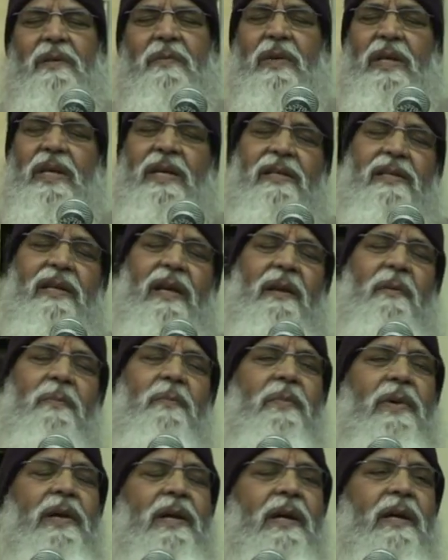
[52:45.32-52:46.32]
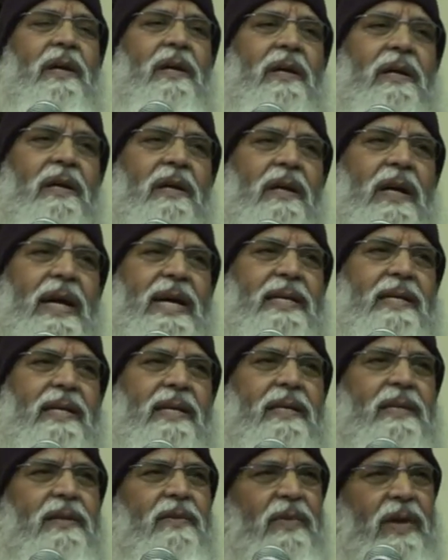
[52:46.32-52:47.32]
Please help me. I
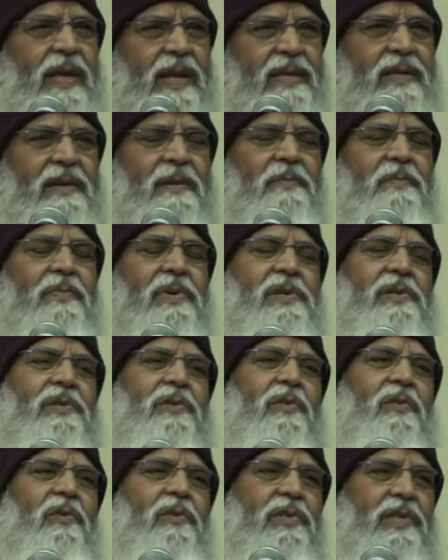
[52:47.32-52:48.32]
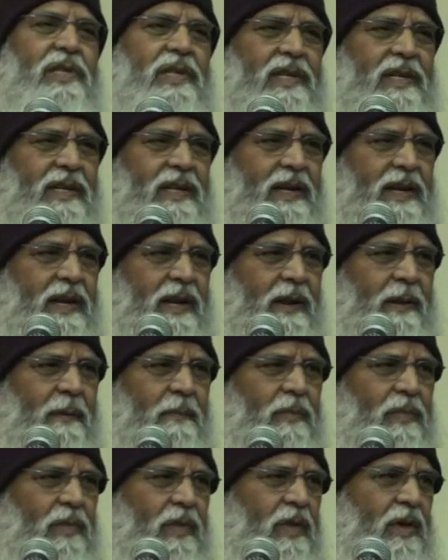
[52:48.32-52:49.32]
said, it's a very simple solution.
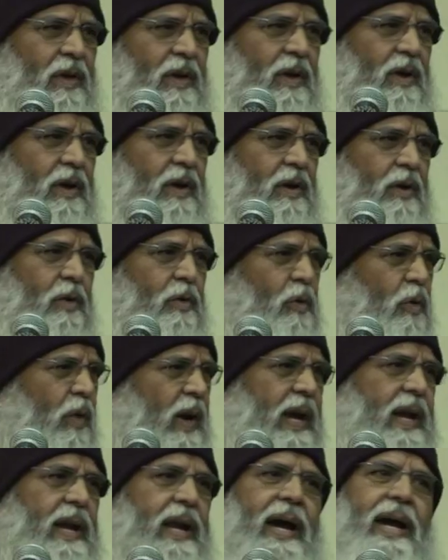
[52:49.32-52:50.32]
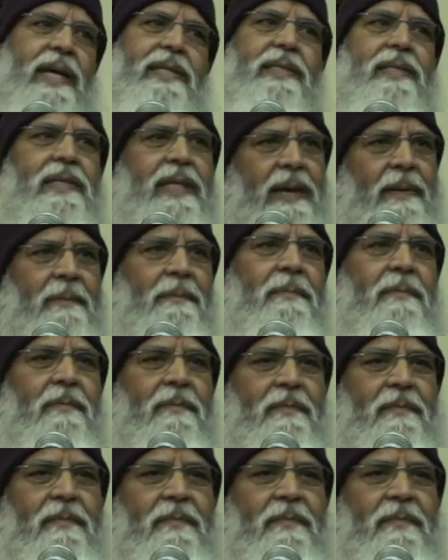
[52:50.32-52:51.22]
Go and ask them